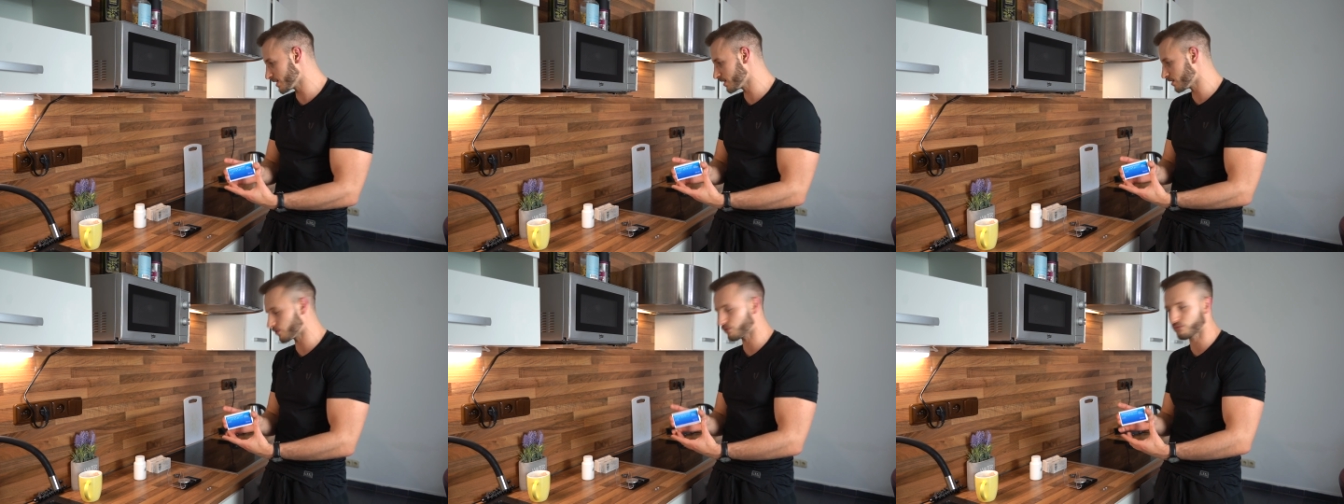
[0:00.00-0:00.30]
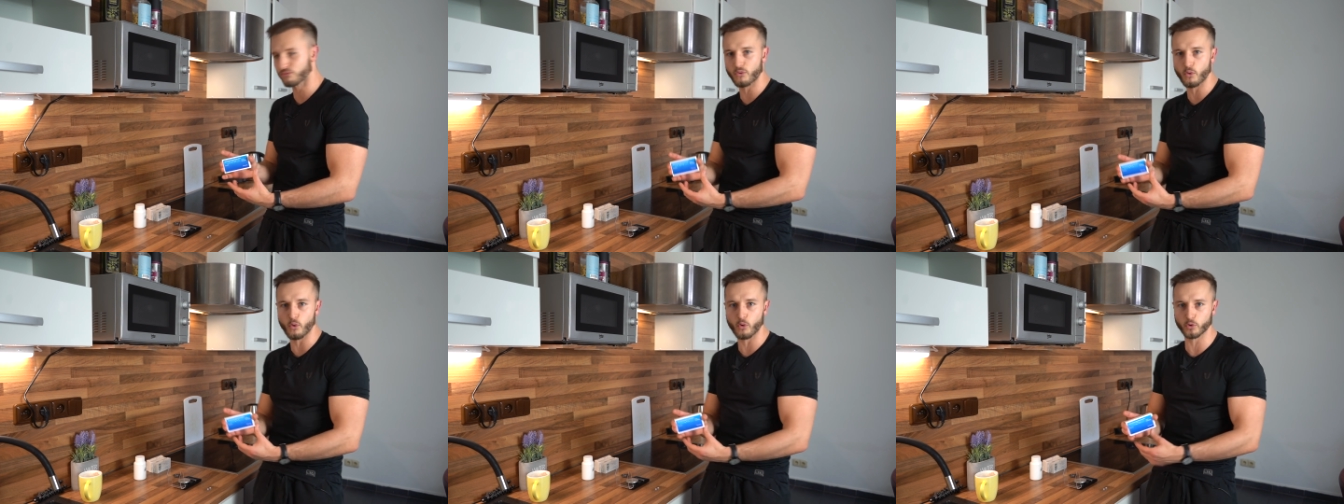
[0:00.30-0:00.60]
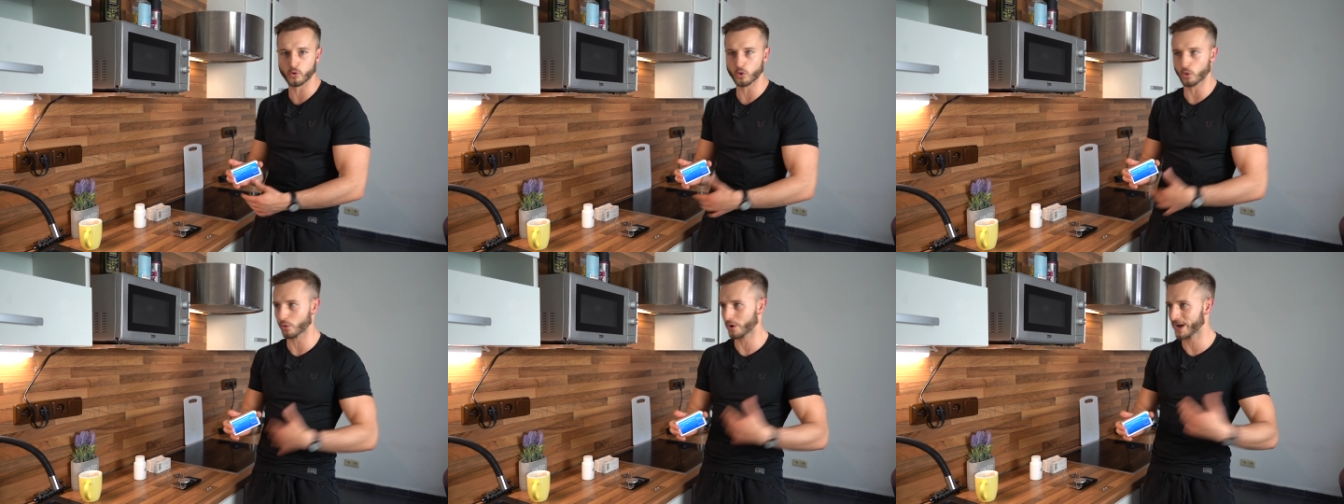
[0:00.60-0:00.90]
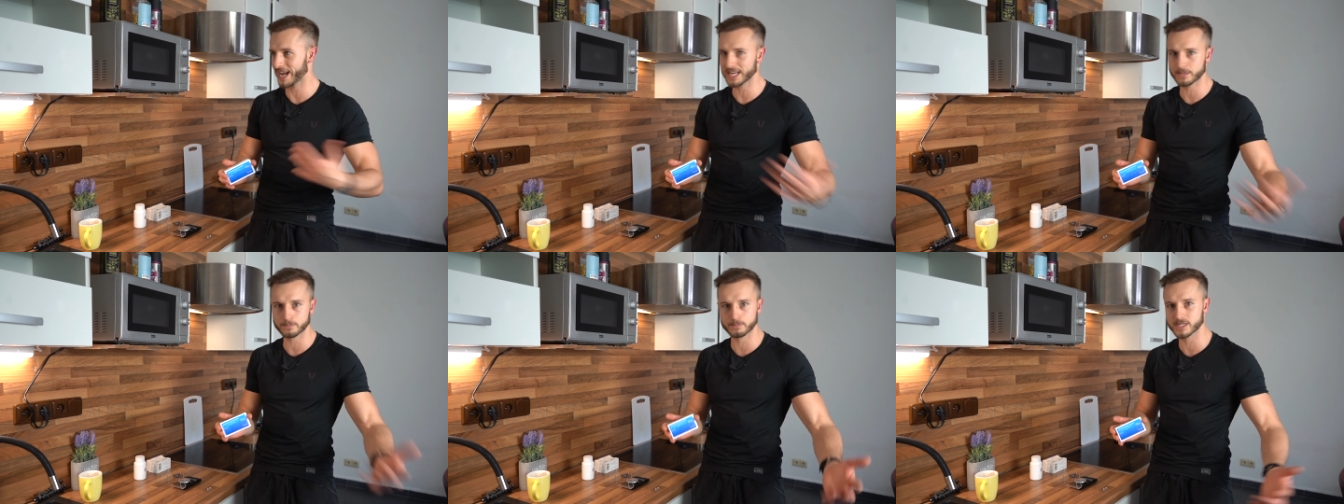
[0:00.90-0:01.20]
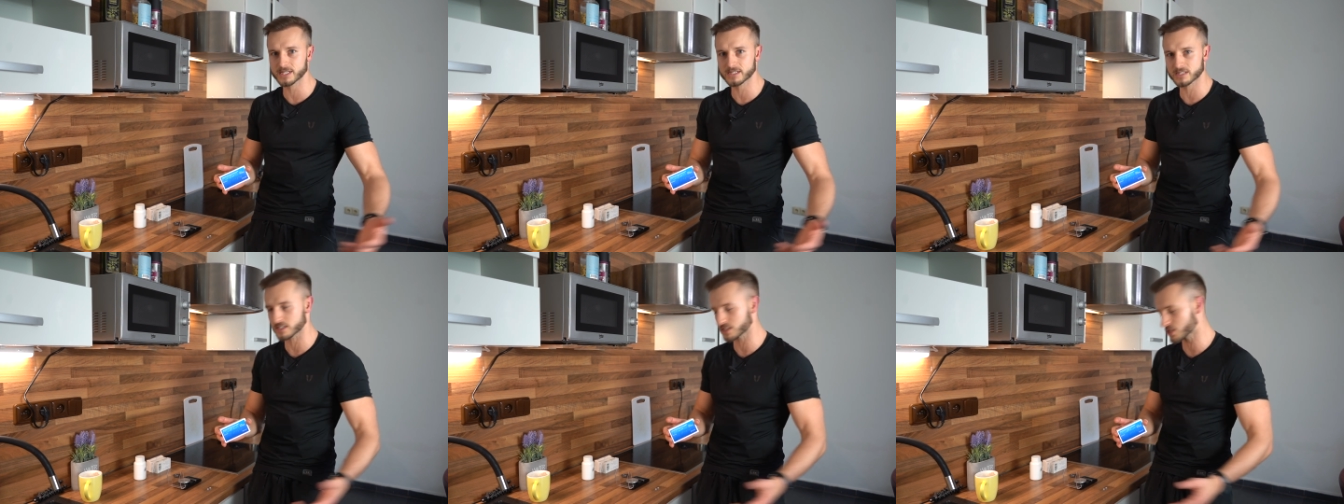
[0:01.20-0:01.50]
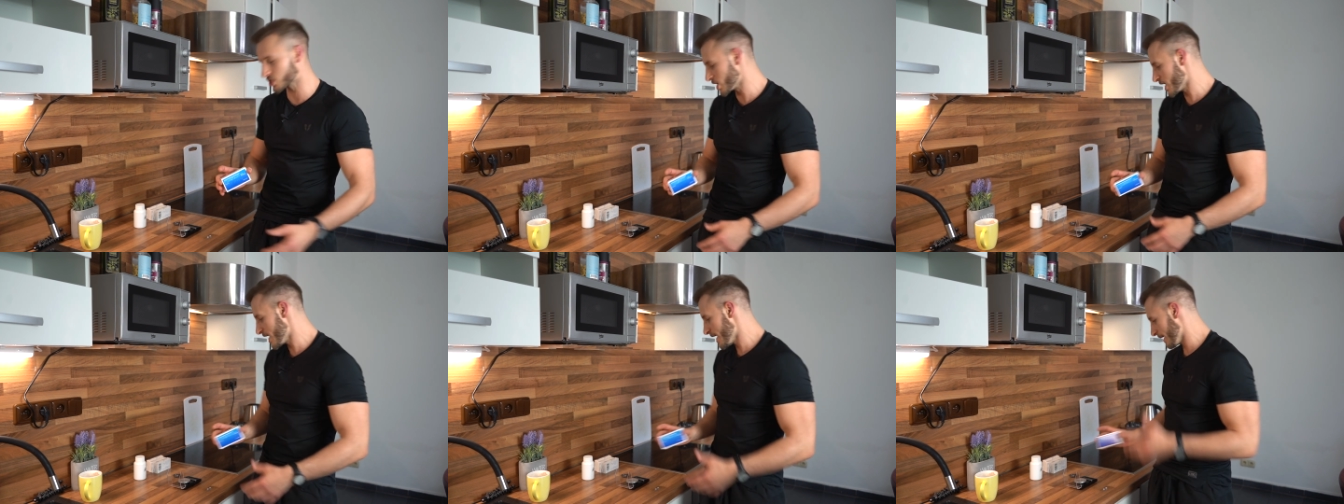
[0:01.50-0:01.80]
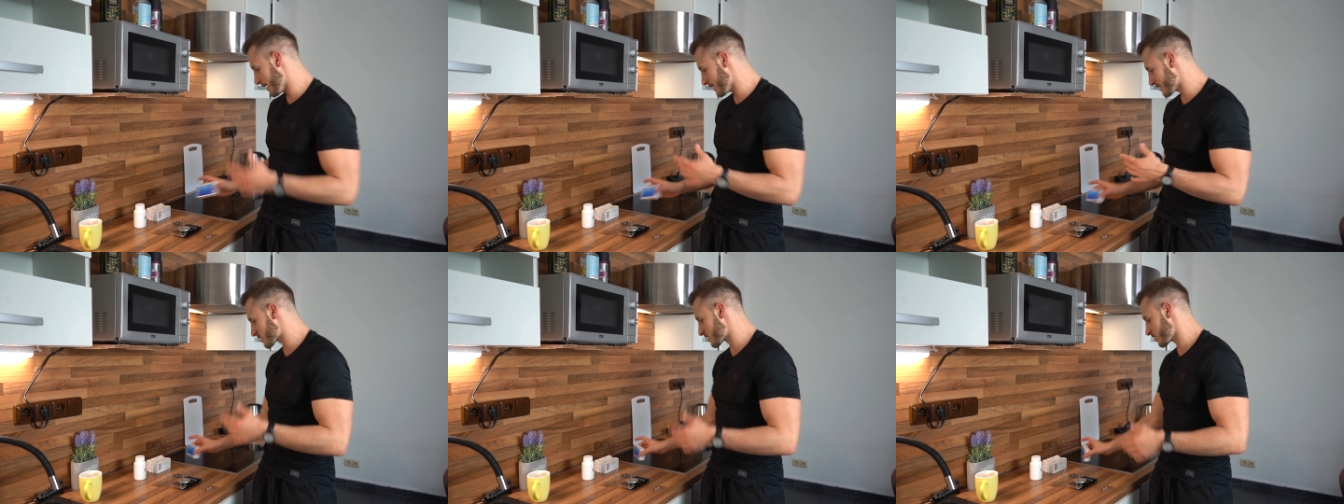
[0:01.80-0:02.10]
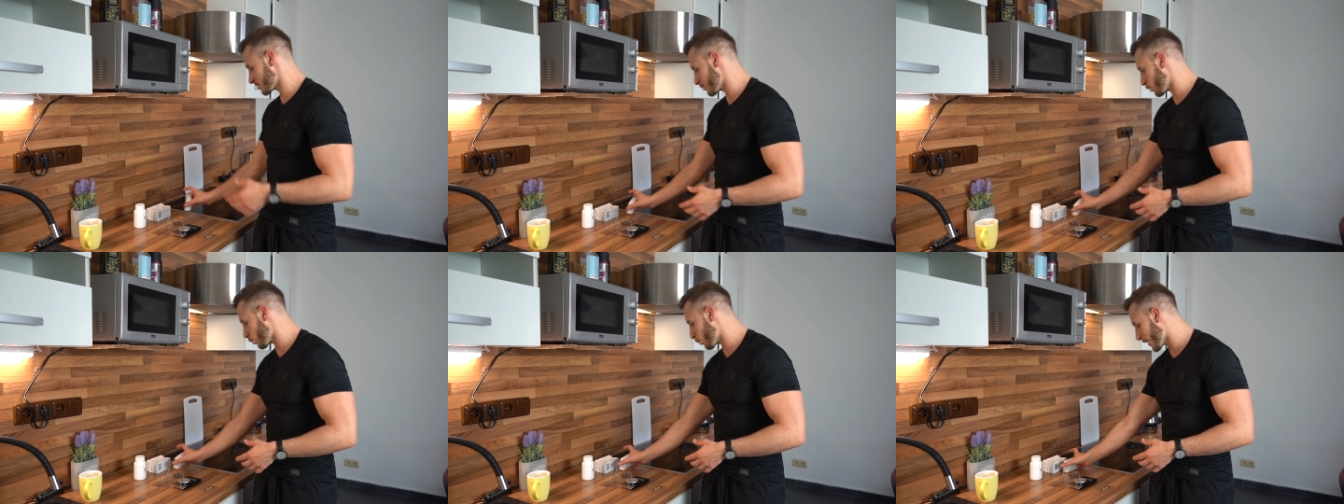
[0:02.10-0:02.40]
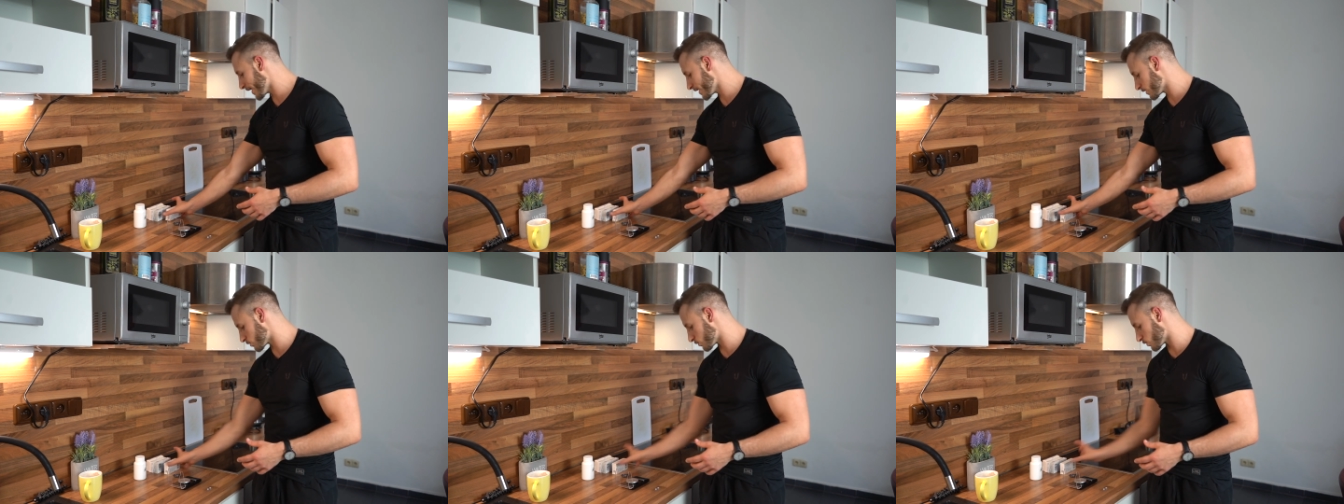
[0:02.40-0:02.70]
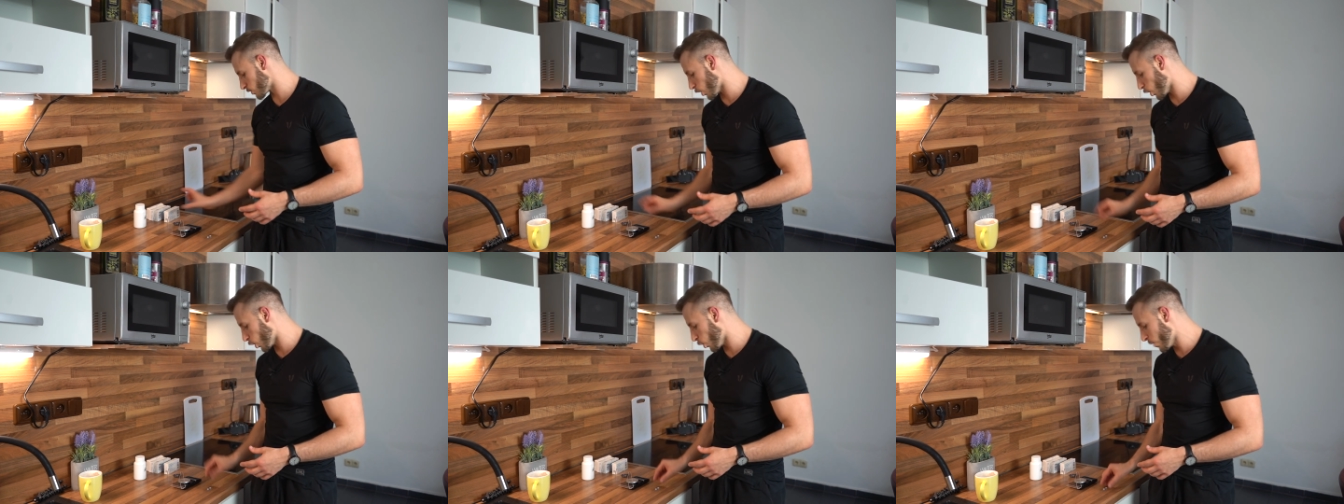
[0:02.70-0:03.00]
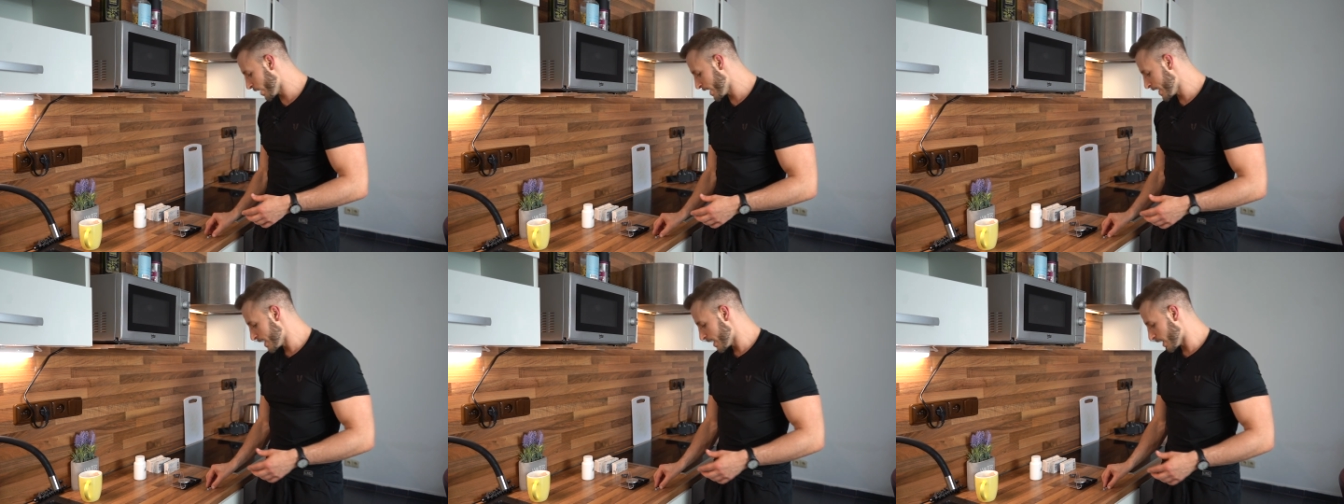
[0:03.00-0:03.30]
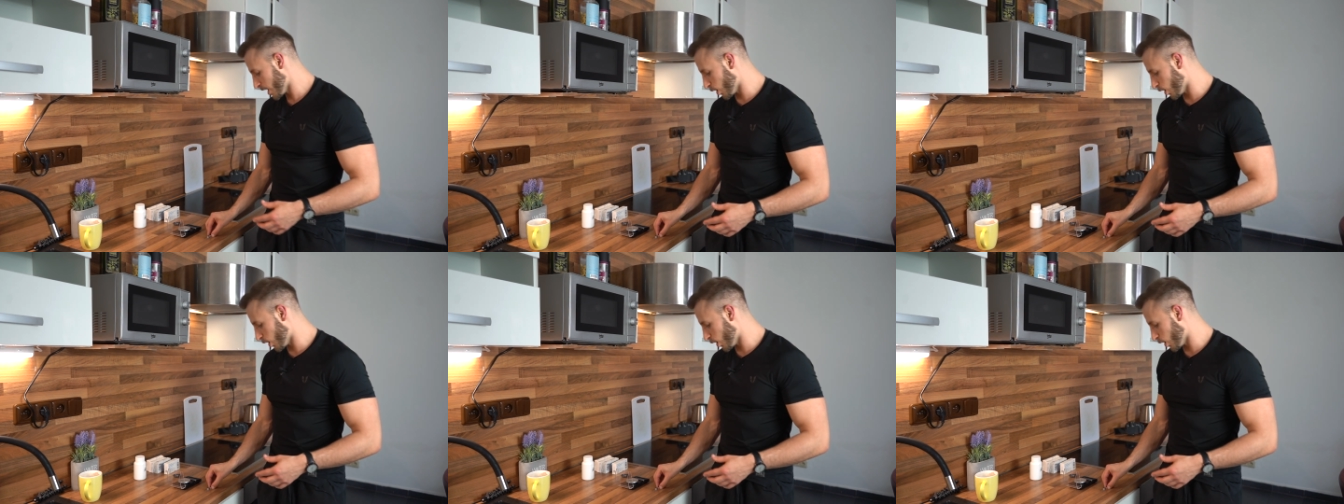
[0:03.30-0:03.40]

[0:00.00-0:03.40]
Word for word: either 4 or 8 pieces is the way to go.